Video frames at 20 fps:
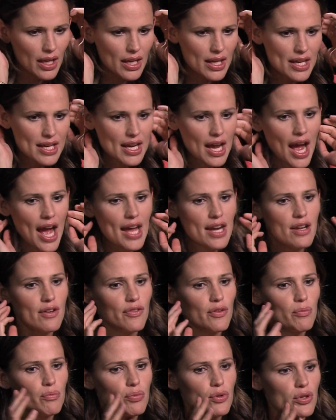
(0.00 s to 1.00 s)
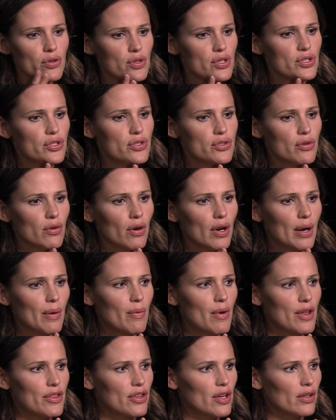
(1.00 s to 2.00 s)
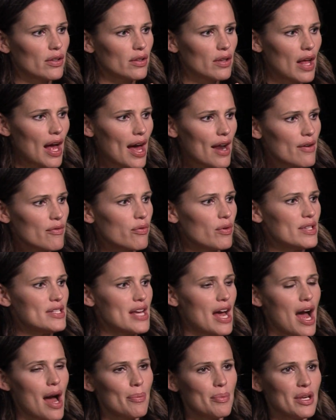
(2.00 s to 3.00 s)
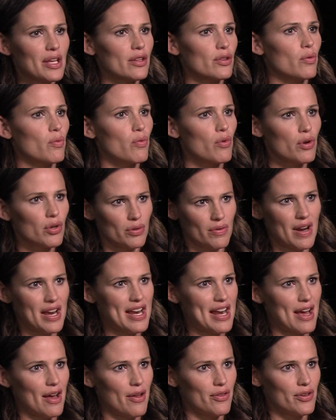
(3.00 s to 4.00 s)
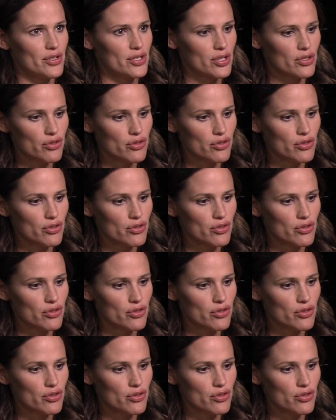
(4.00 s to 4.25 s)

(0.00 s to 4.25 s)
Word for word: he kind of imbued the story with a lot of what's happening in the world right now. There's